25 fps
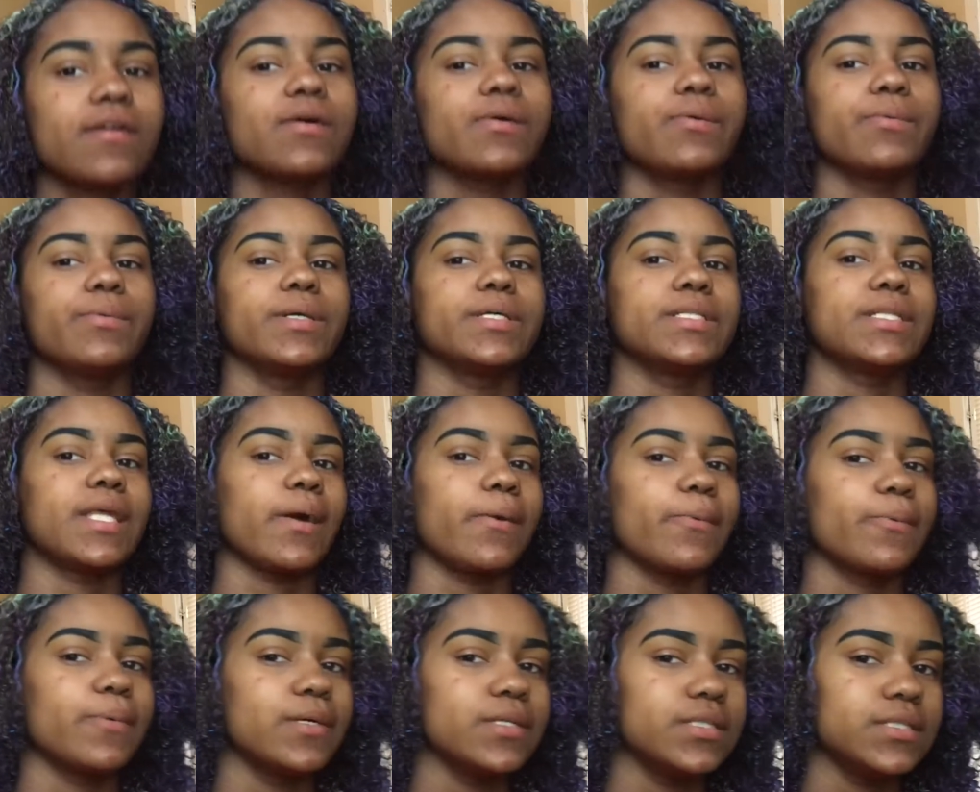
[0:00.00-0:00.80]
know what
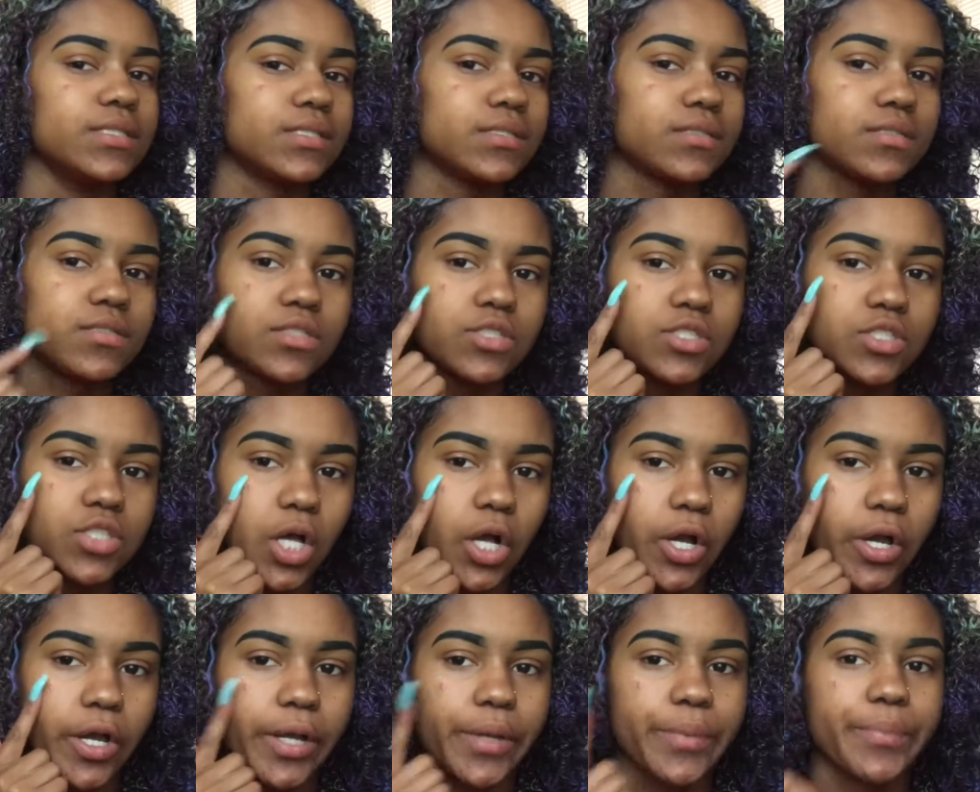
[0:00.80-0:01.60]
that was.
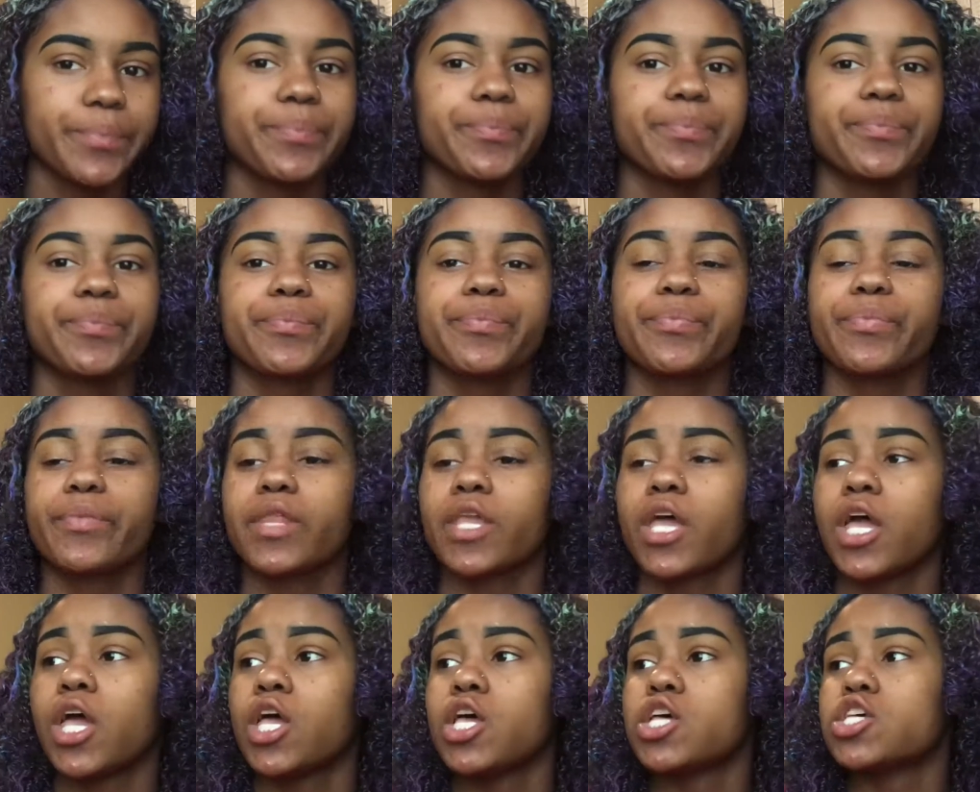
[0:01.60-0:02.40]
Sorry.
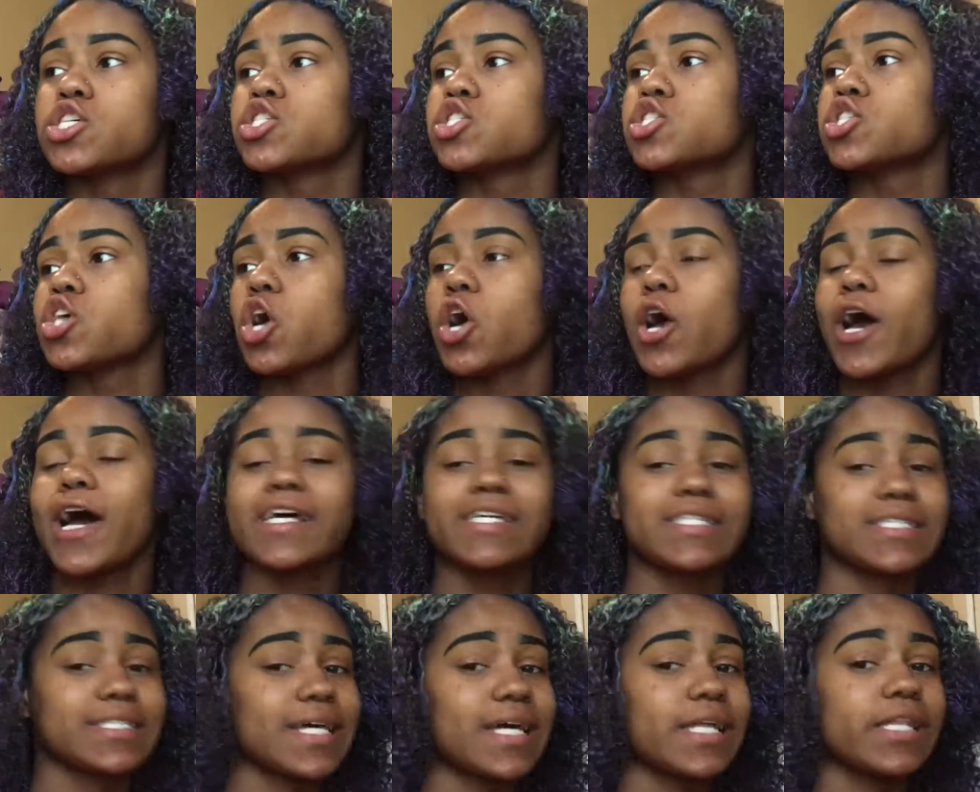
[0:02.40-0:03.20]
So
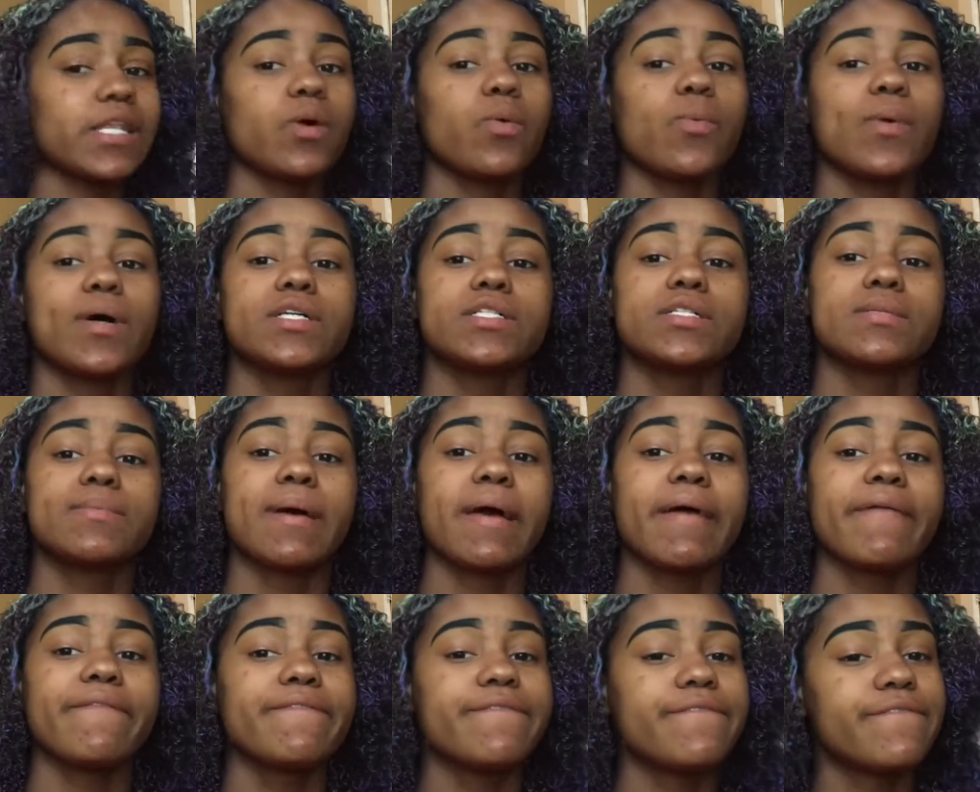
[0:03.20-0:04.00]
I just got done washing
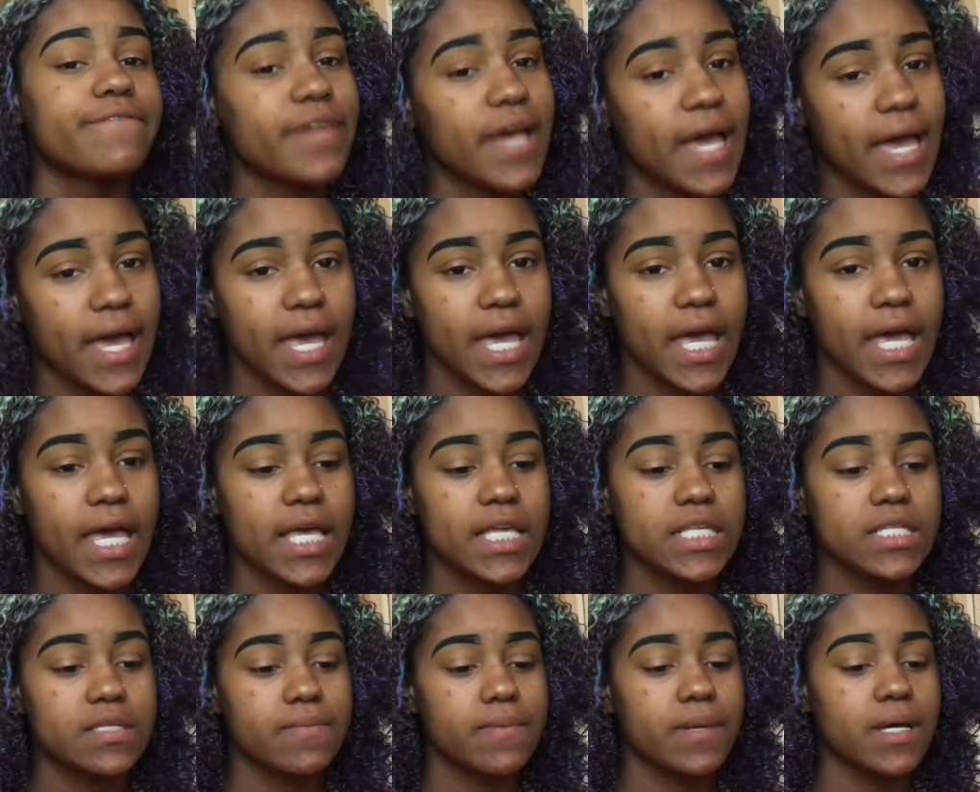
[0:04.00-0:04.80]
my
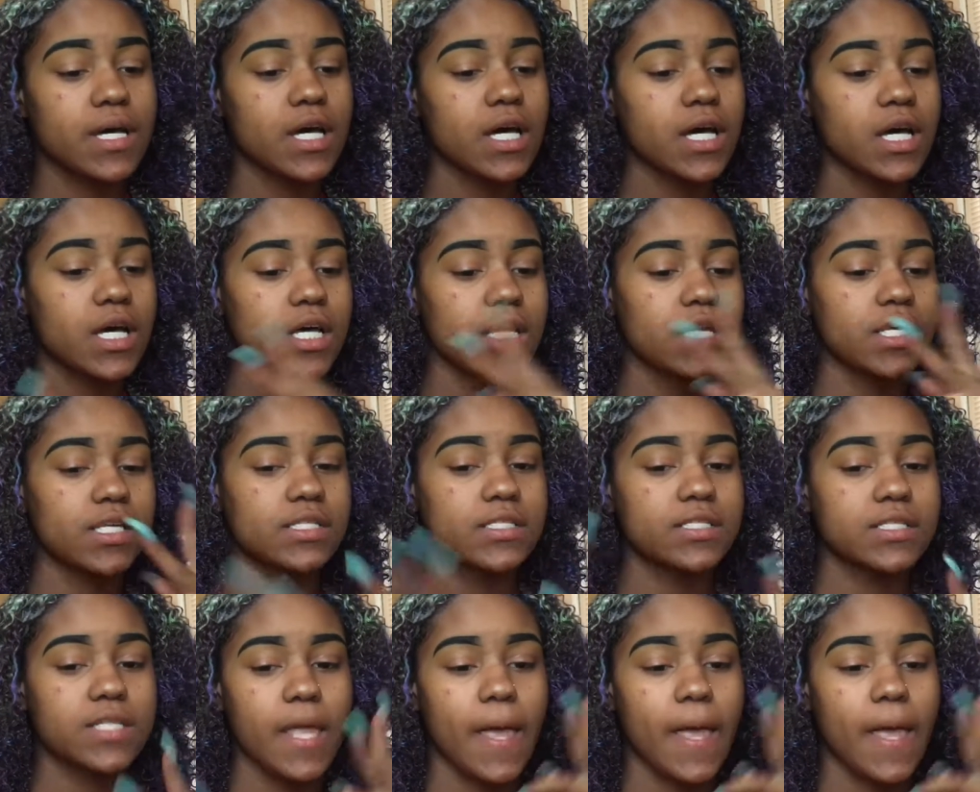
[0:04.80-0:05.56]
face because